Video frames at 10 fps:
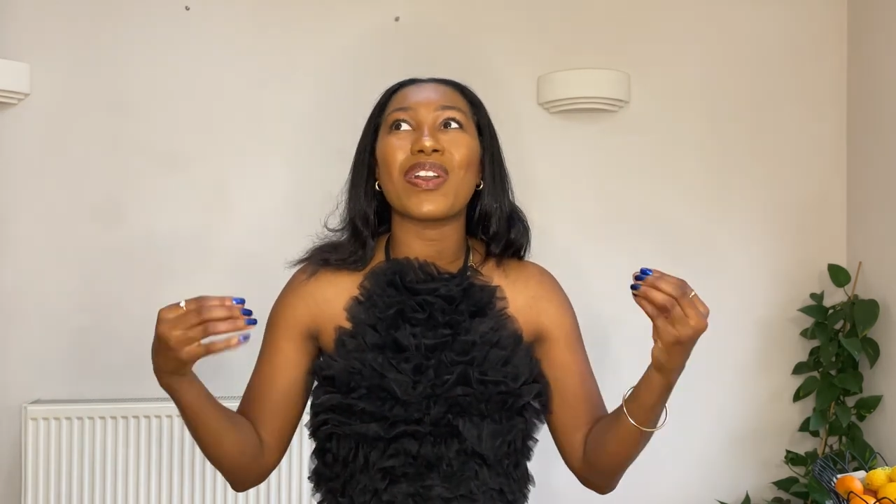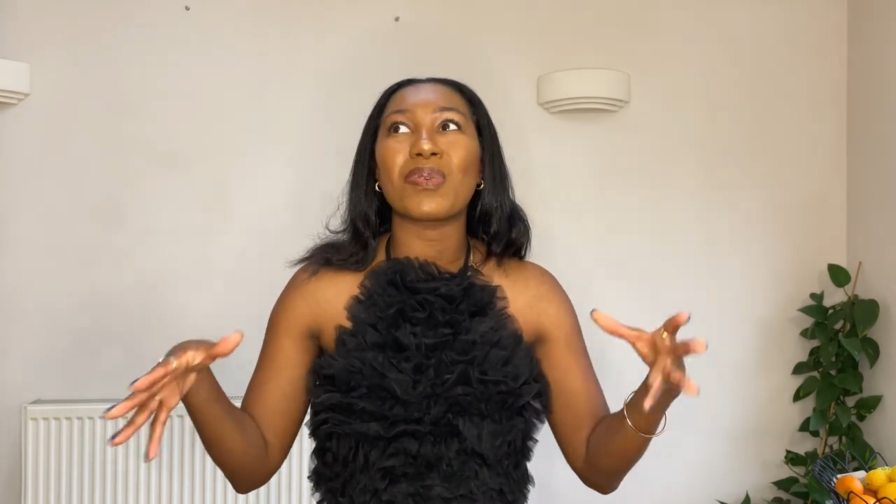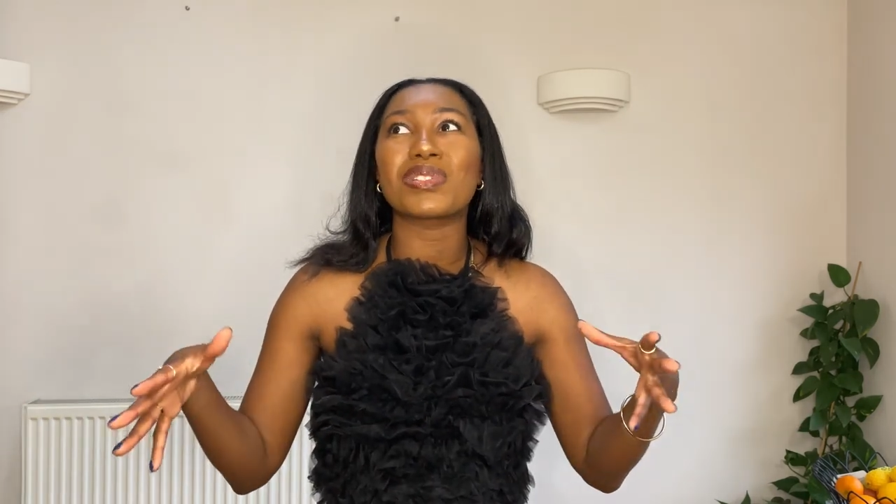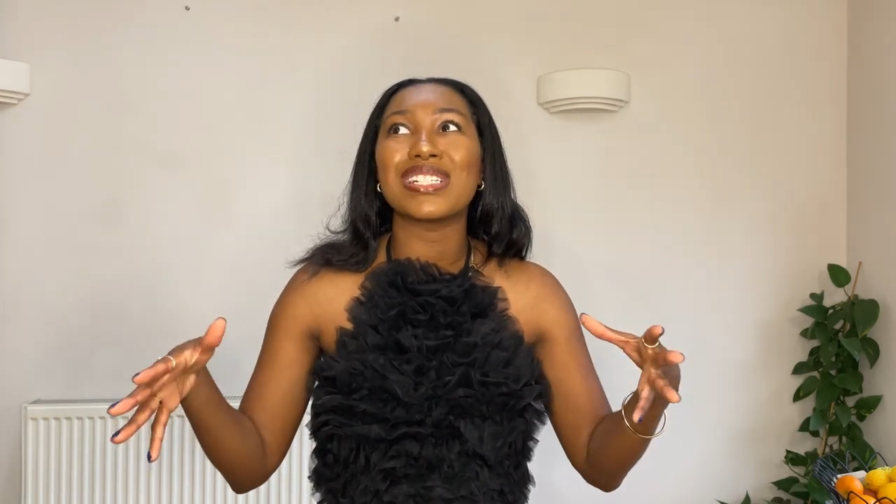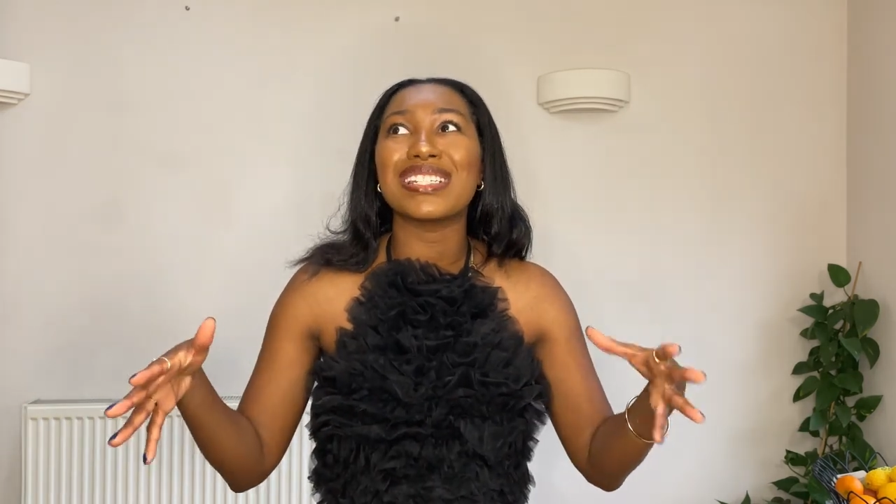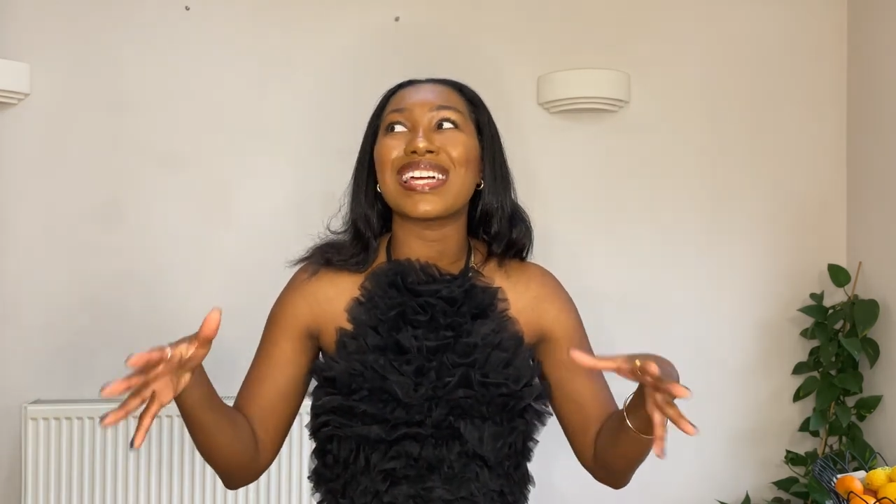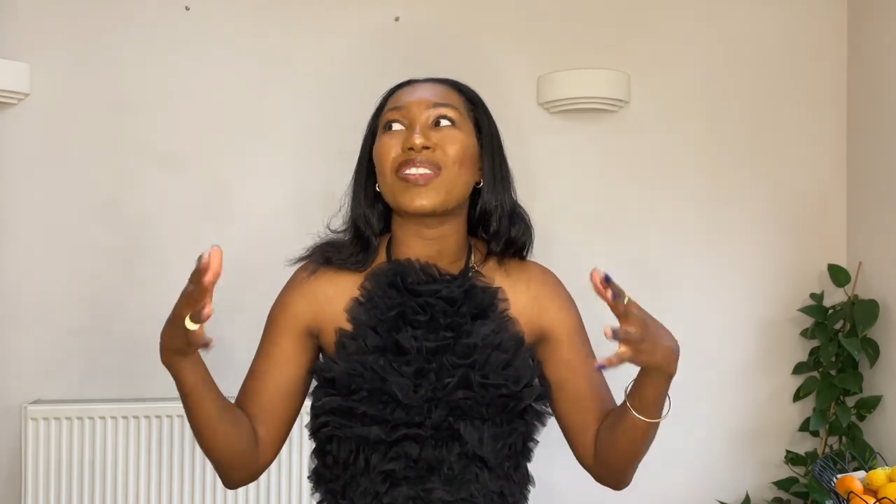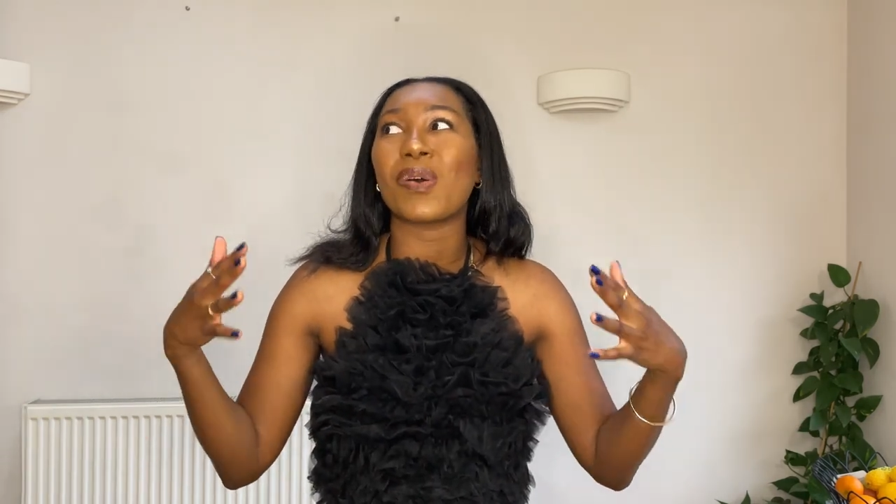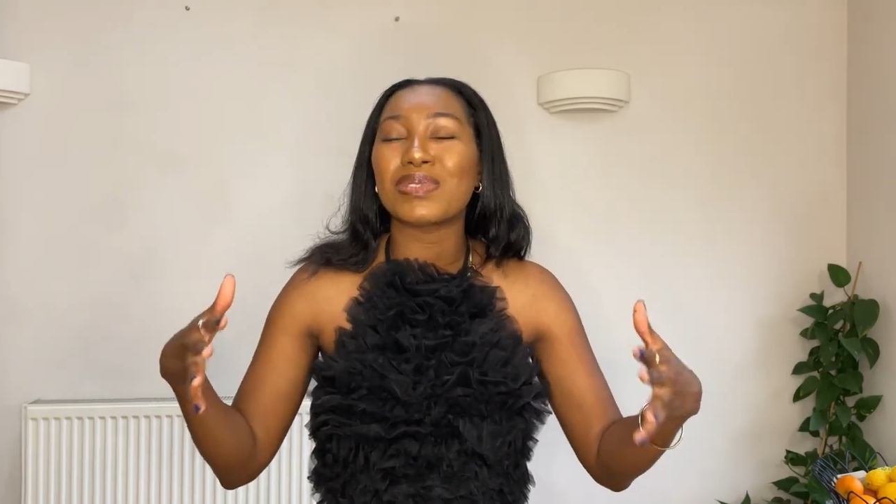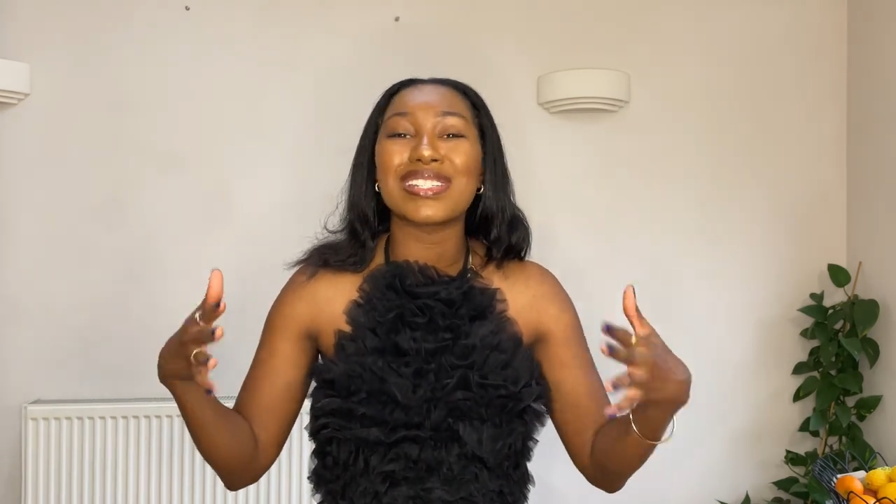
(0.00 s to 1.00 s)
options, like
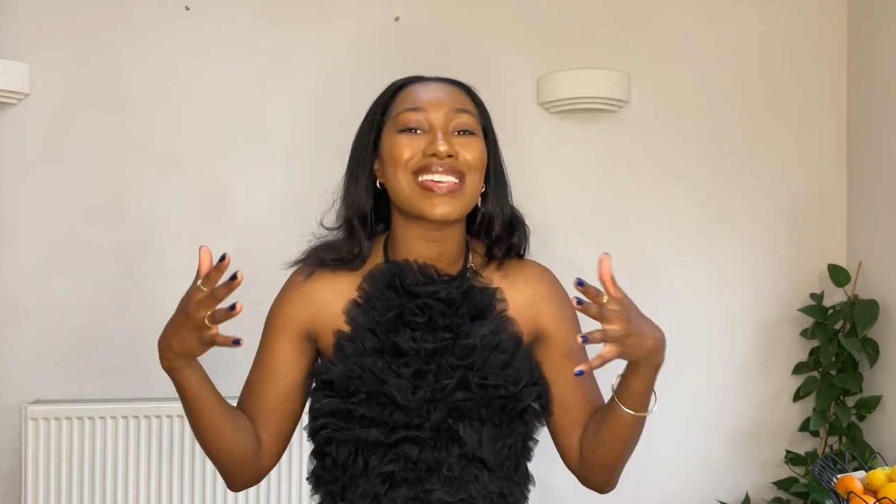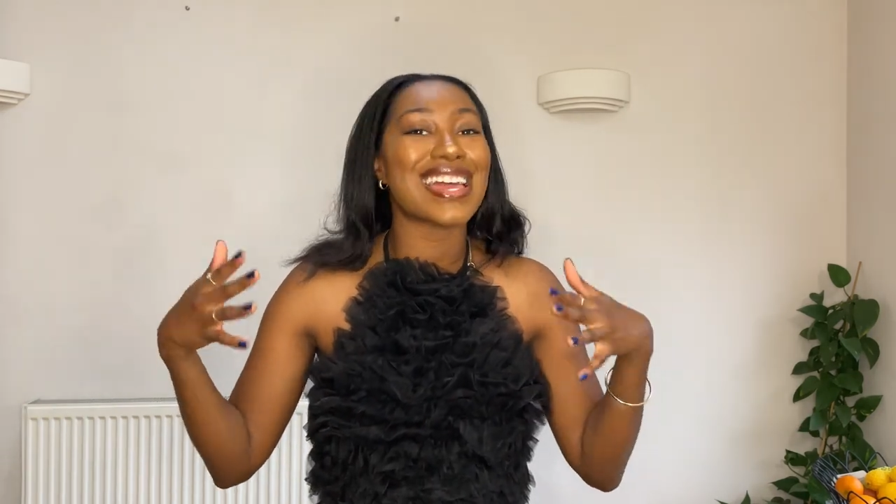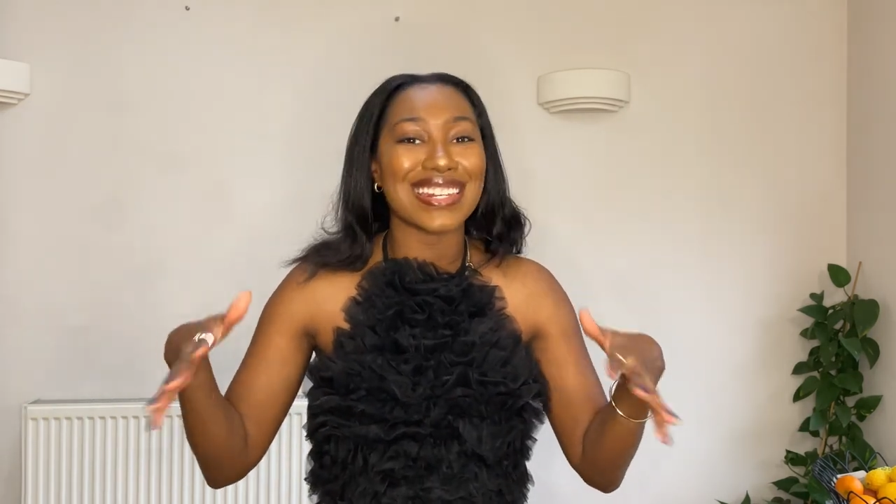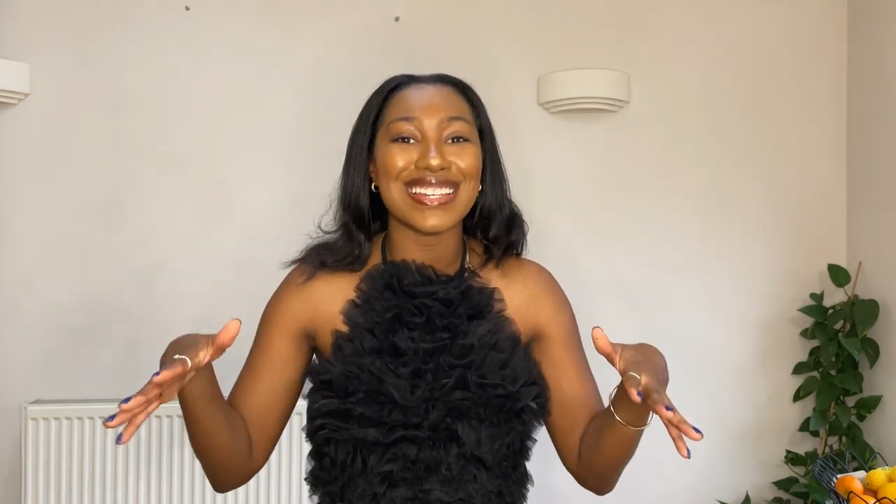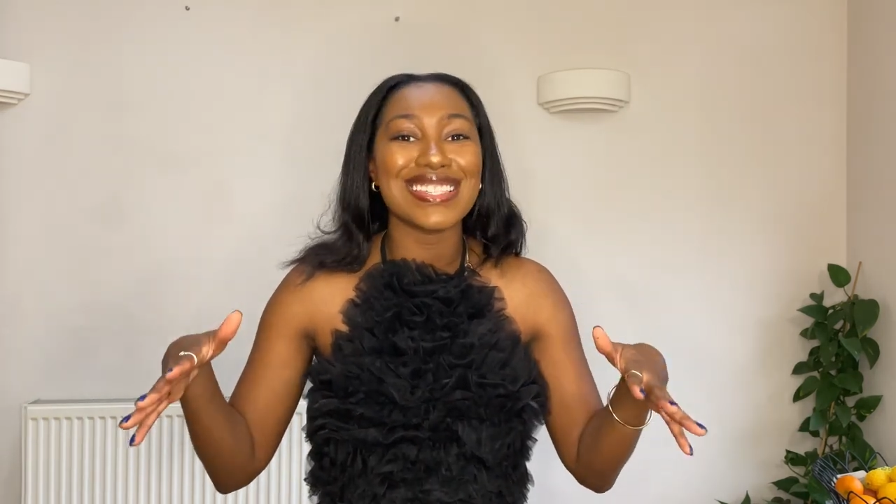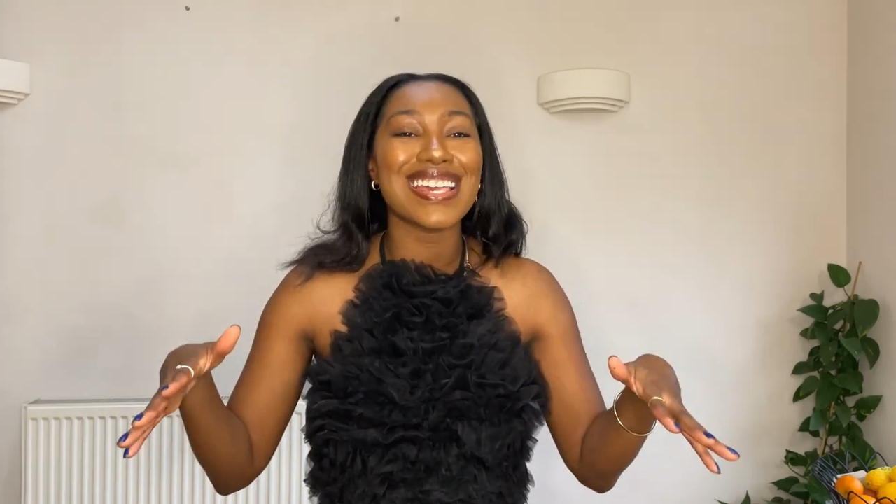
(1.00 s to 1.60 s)
the options are endless.